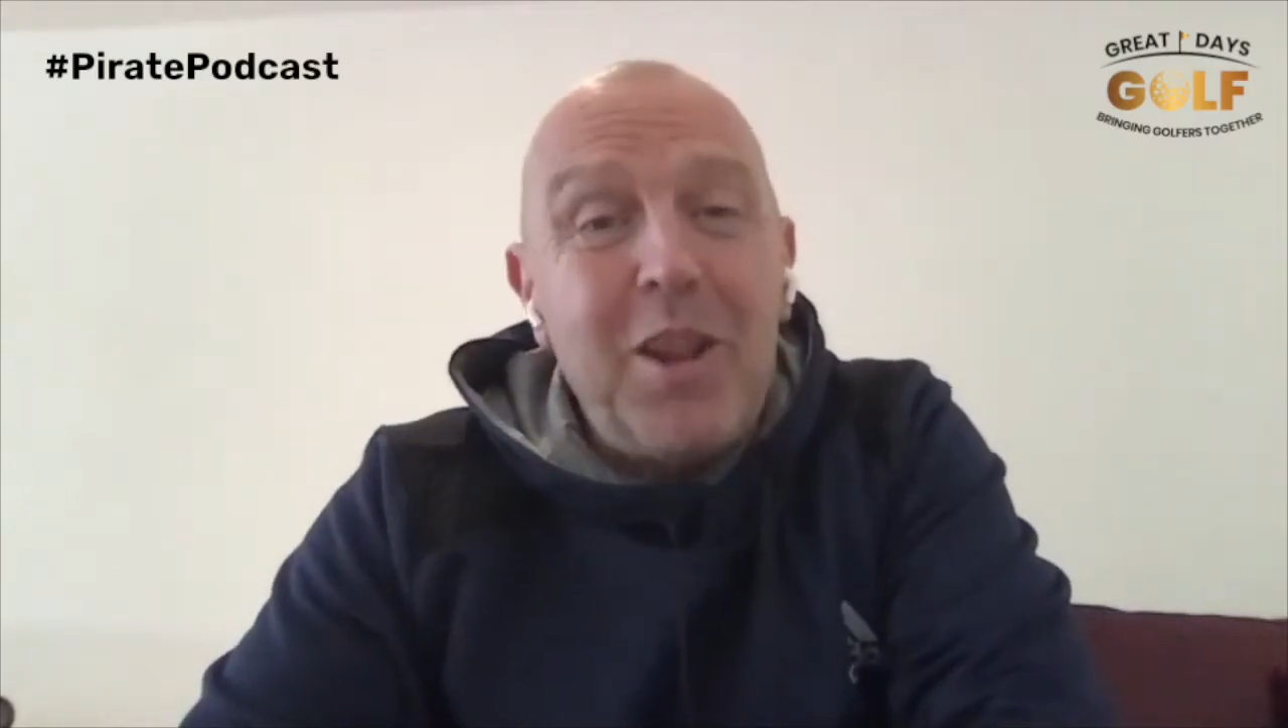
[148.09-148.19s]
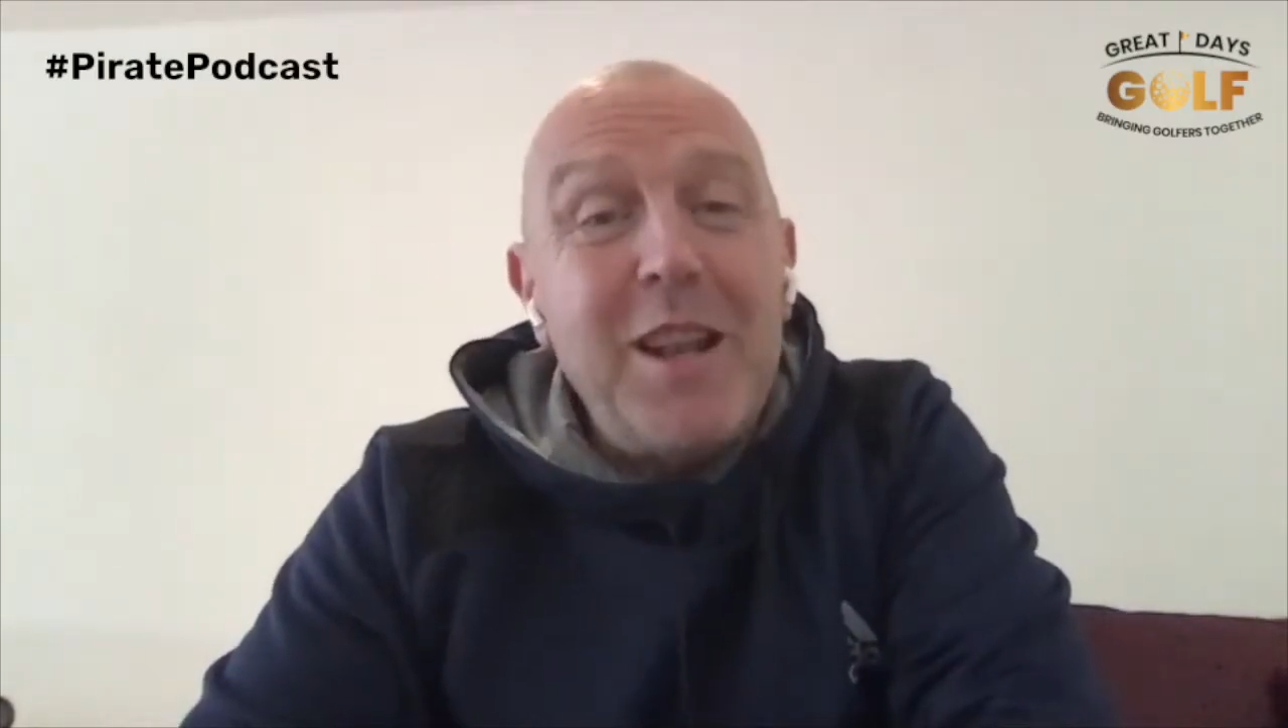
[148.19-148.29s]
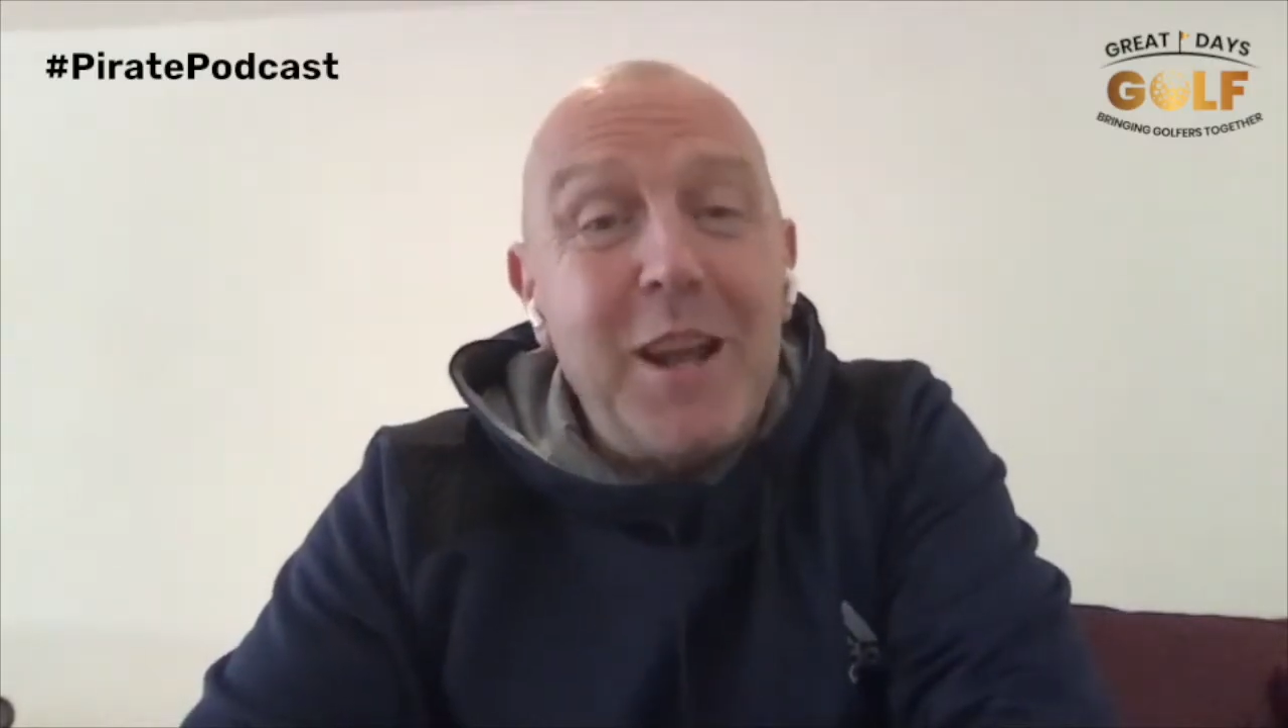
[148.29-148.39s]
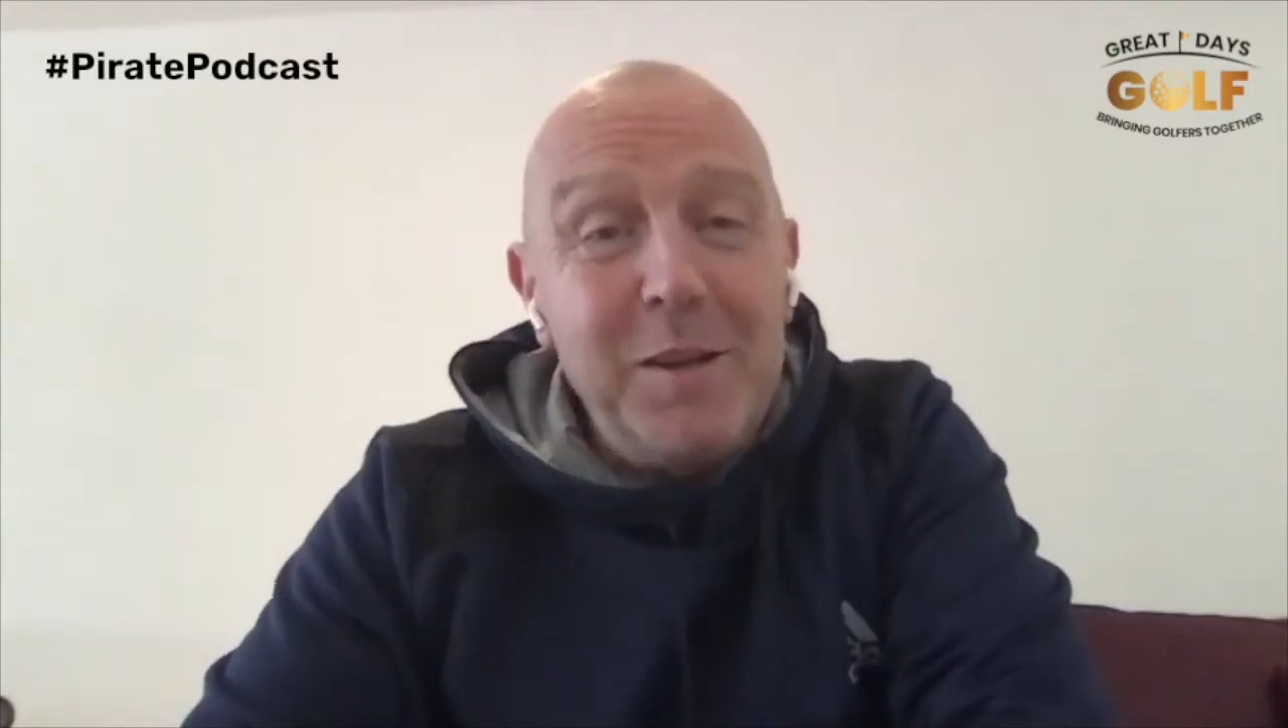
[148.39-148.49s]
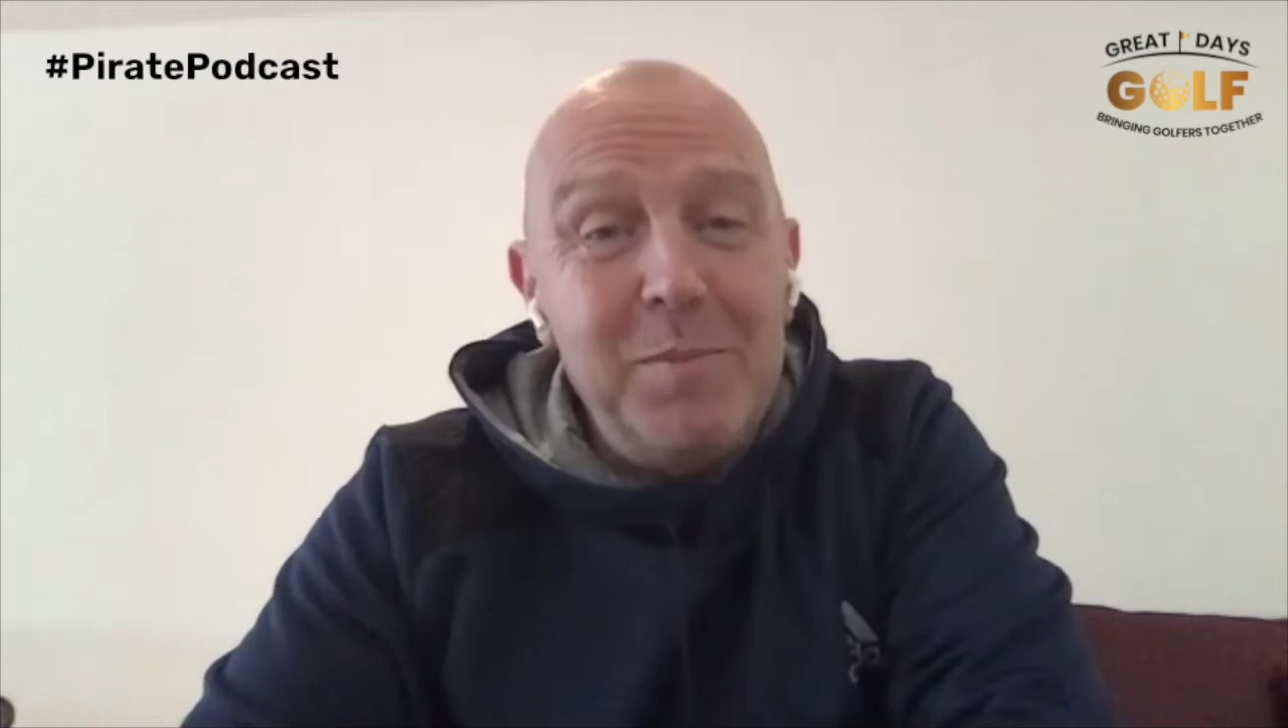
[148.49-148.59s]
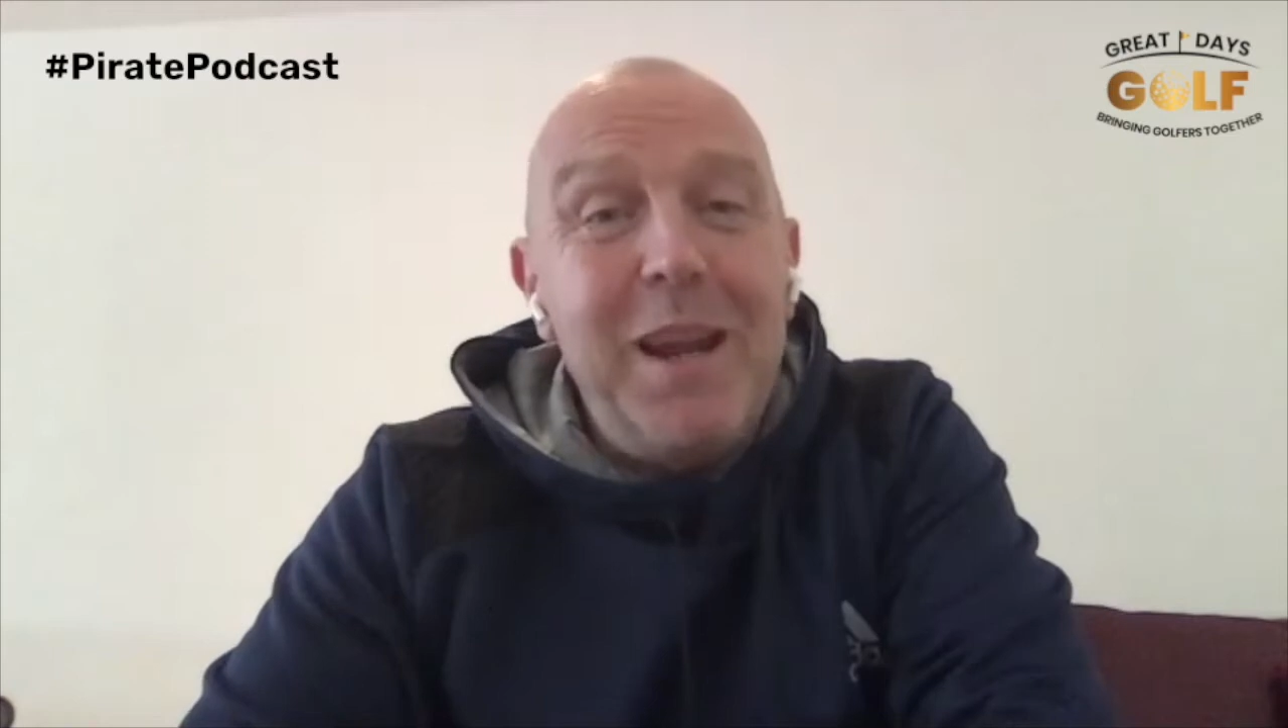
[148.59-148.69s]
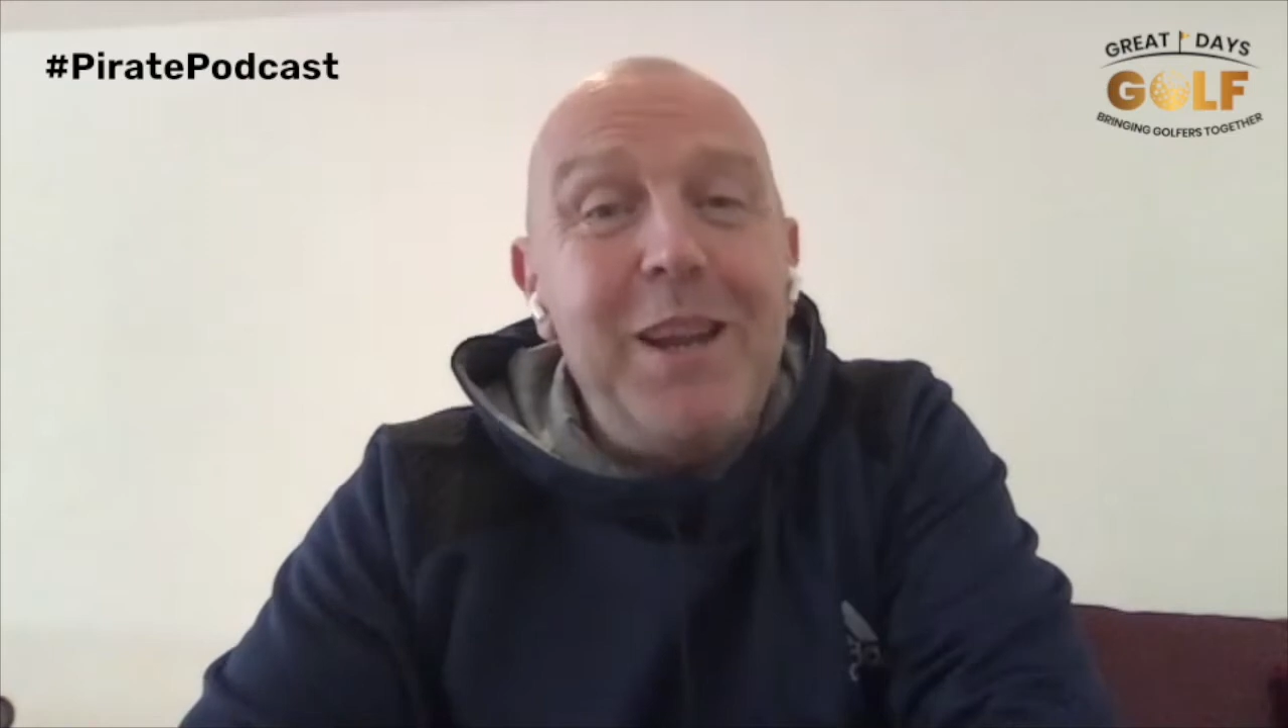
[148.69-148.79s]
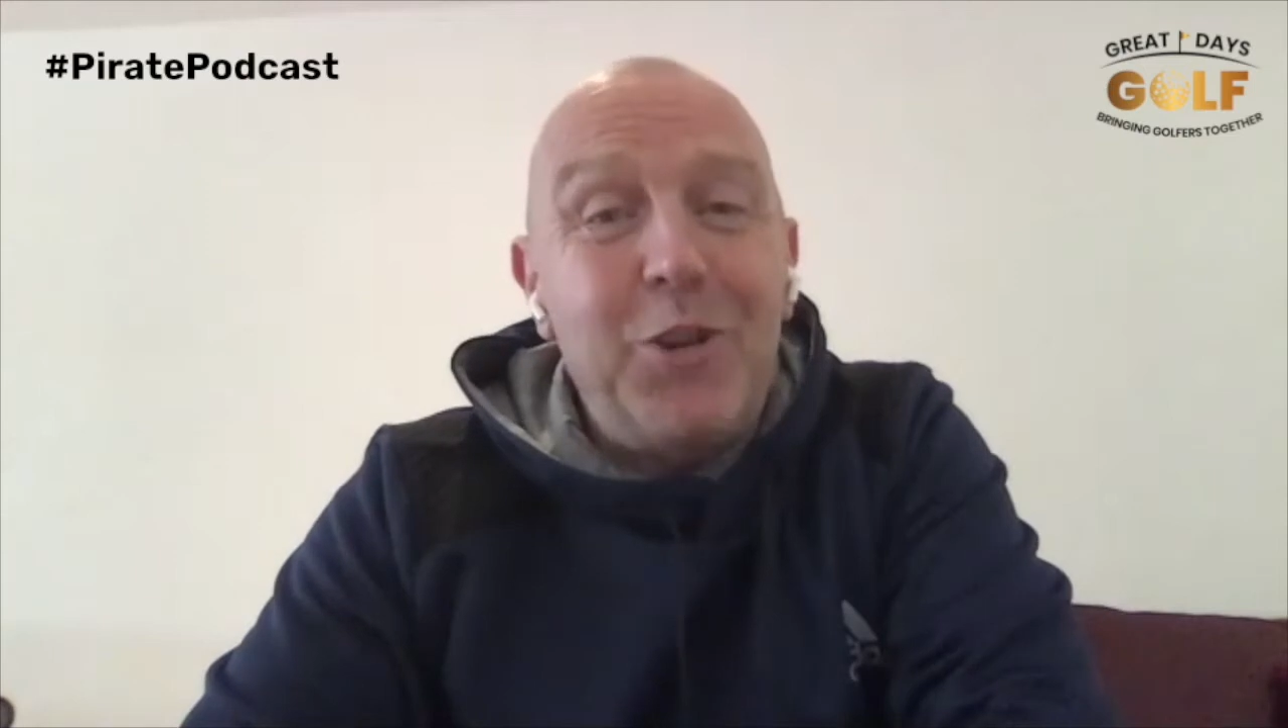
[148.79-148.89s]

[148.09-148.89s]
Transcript: nightmare golf,